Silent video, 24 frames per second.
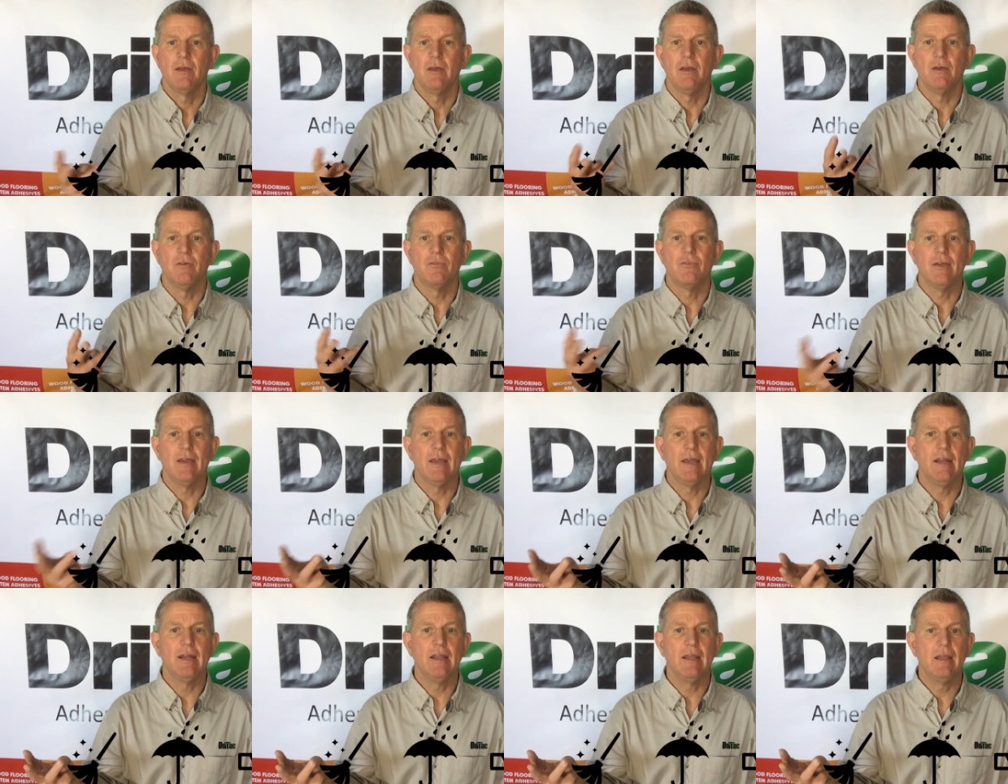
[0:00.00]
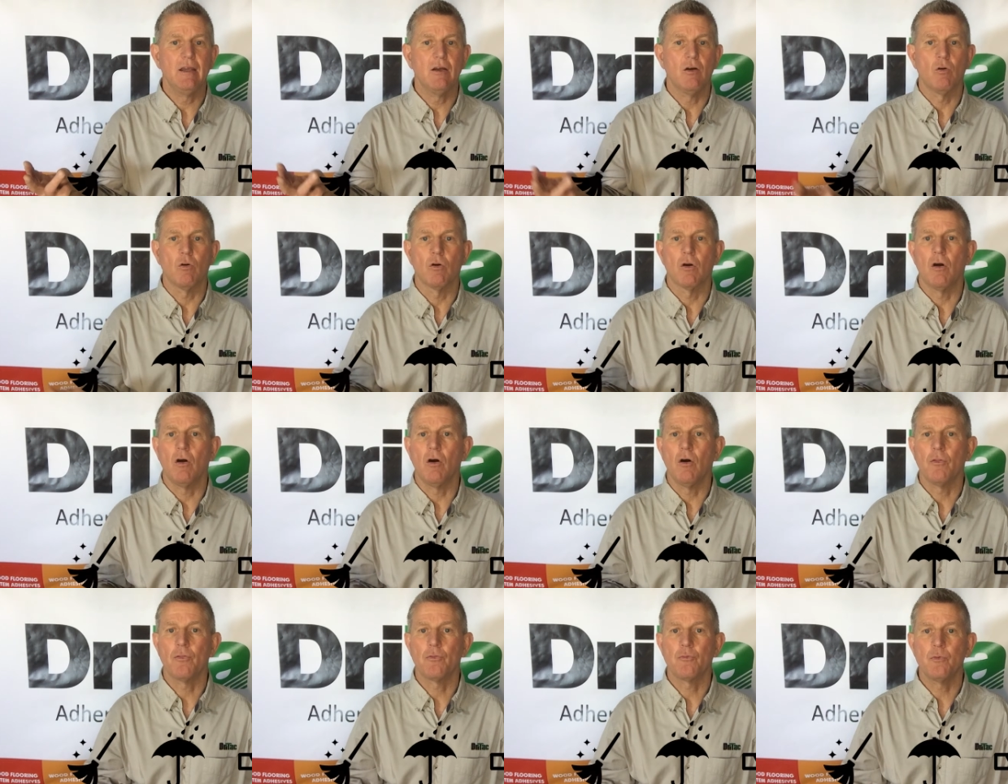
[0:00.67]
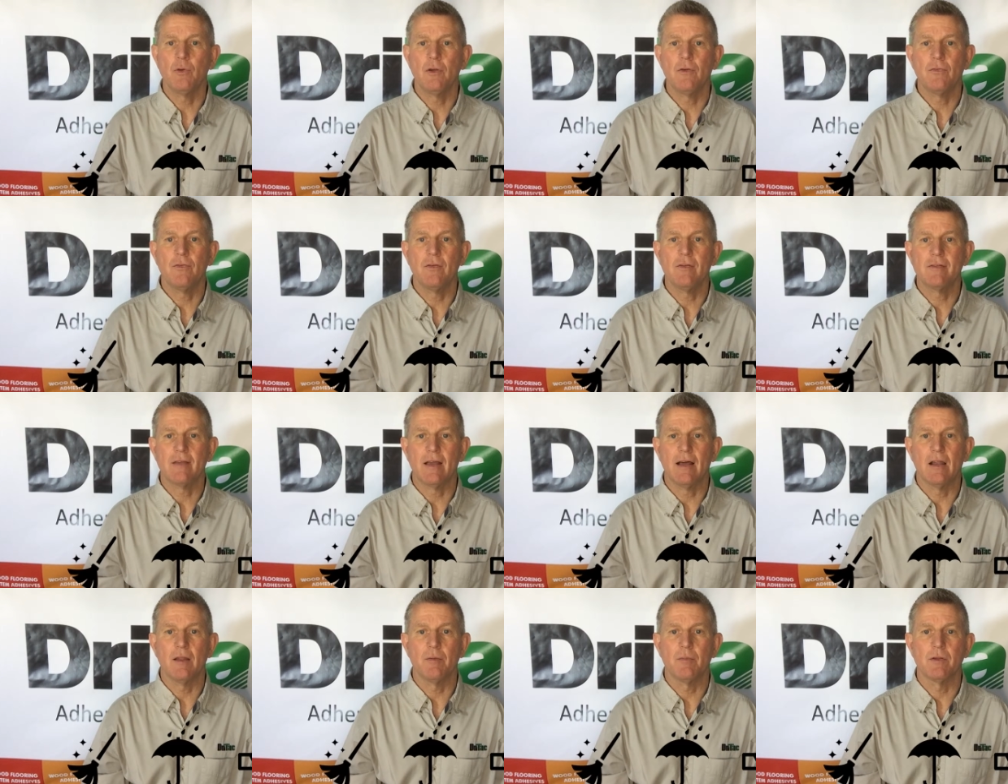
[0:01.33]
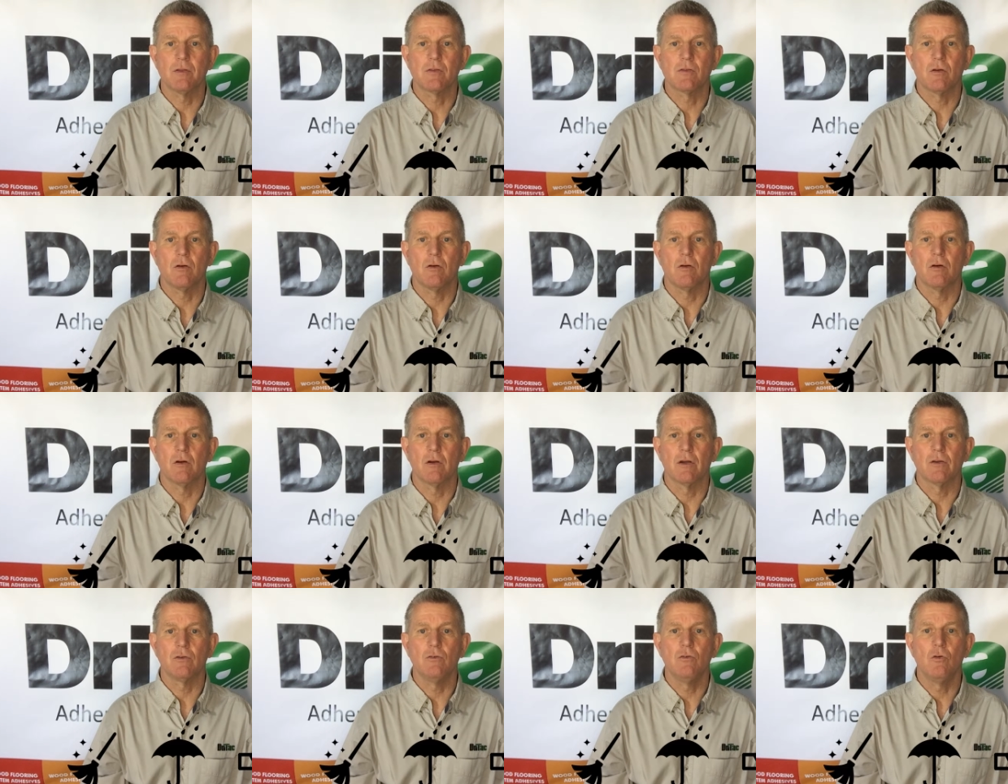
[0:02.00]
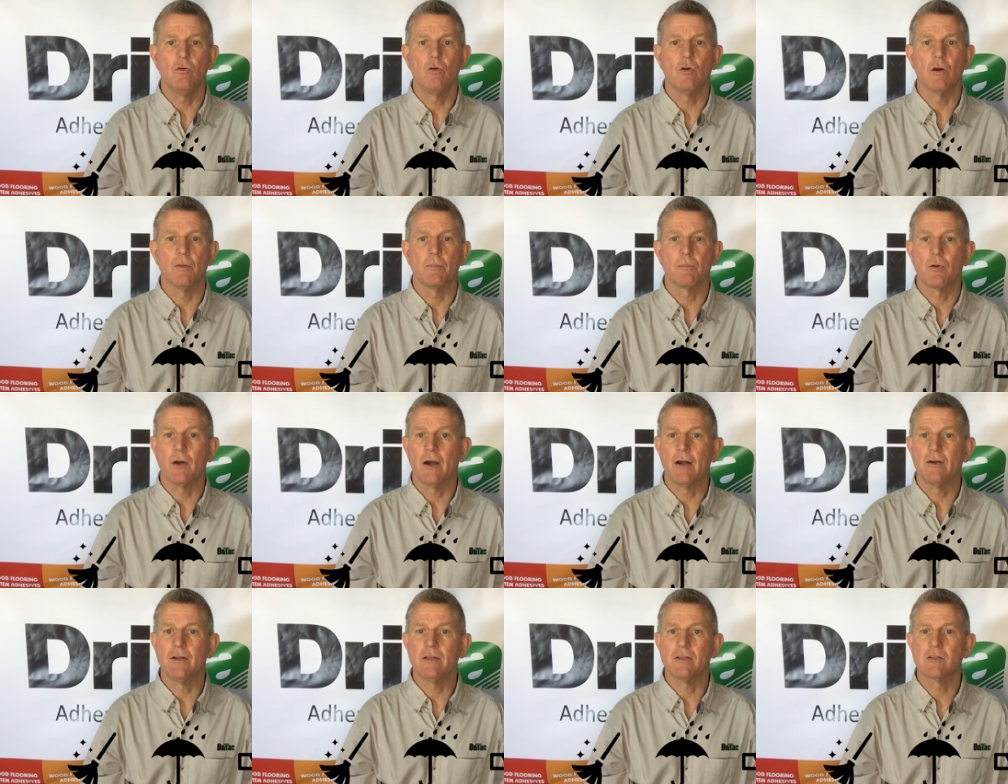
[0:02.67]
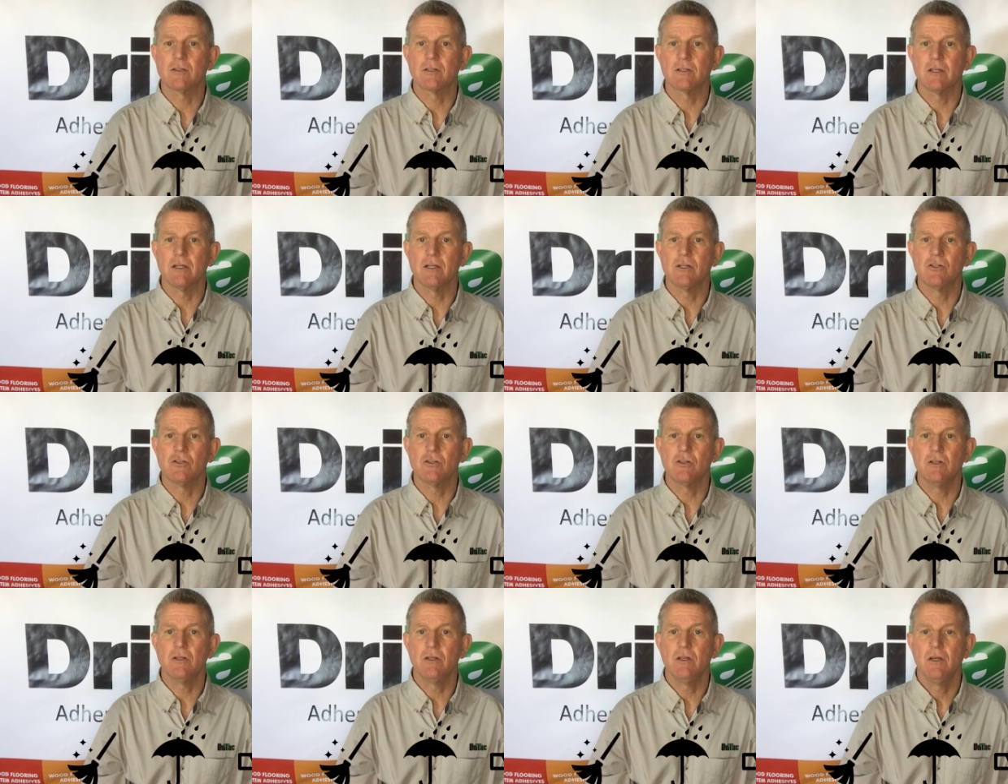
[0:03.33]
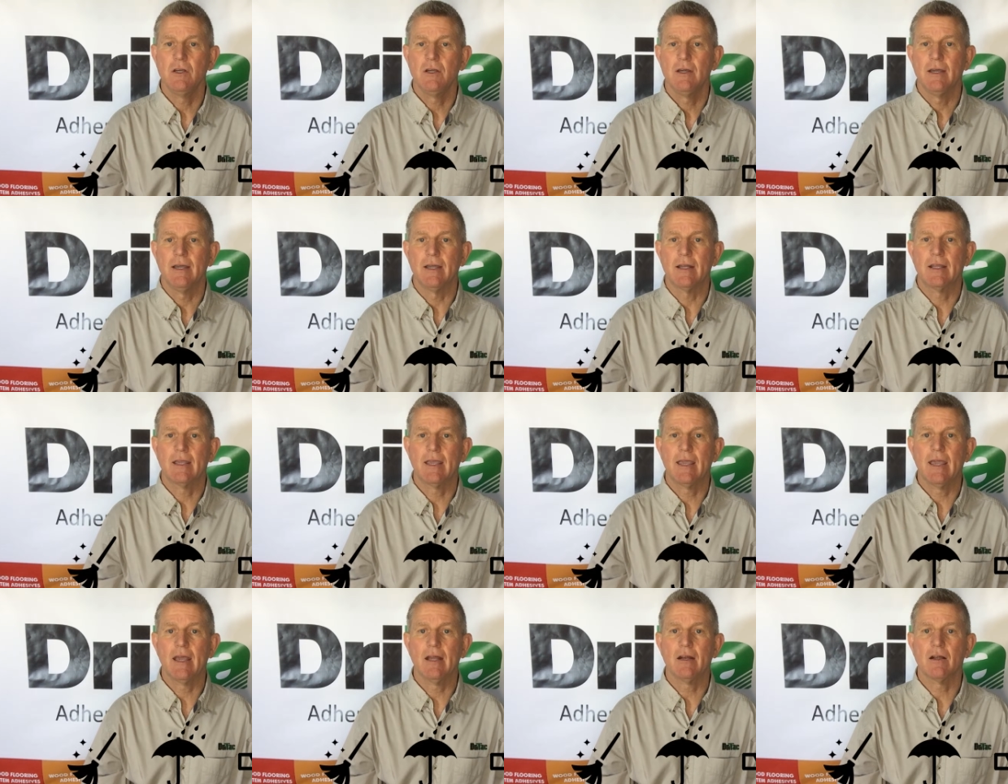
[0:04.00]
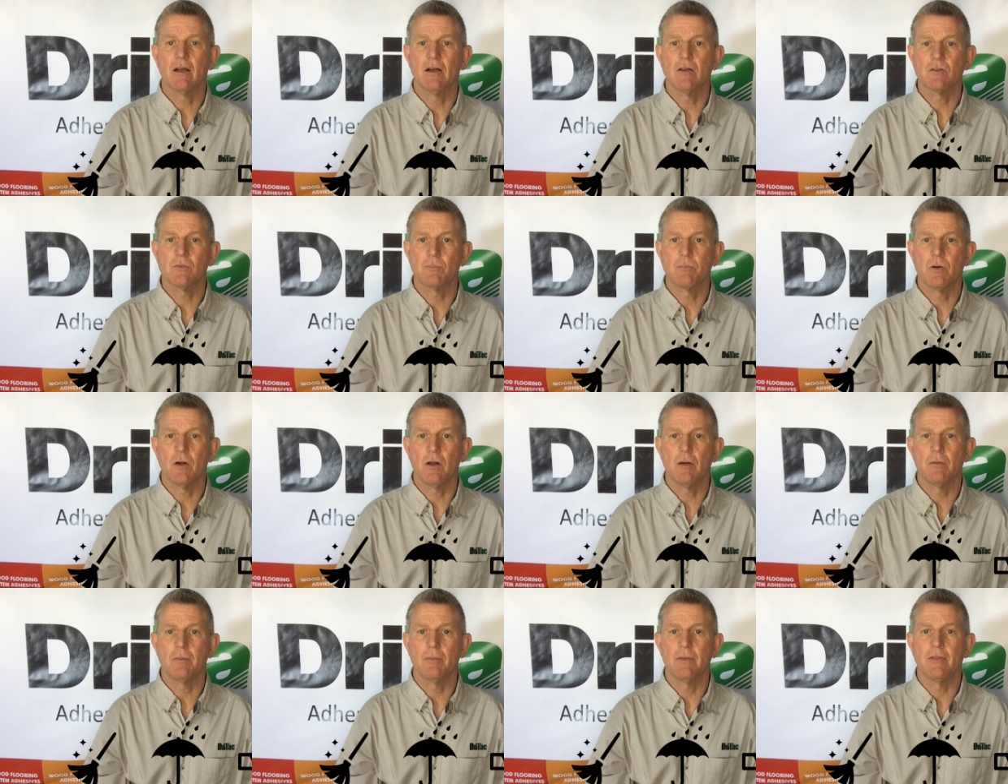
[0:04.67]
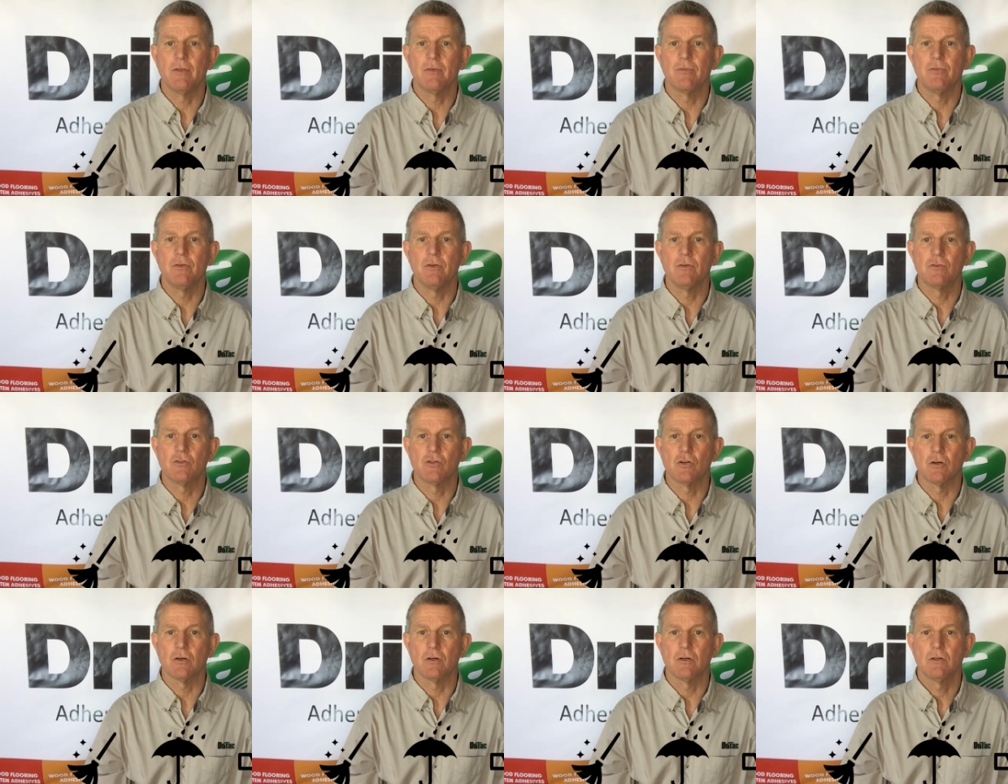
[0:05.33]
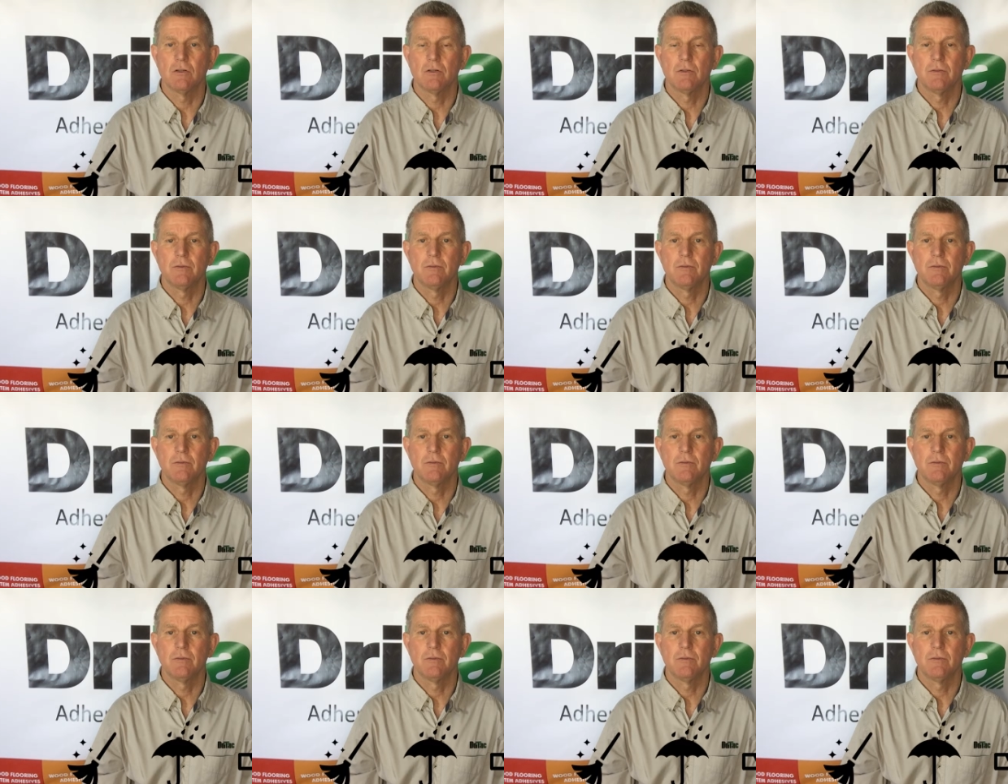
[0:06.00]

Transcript: If any or all three of these elements are ignored prior to installation, it can cause a problem in the future.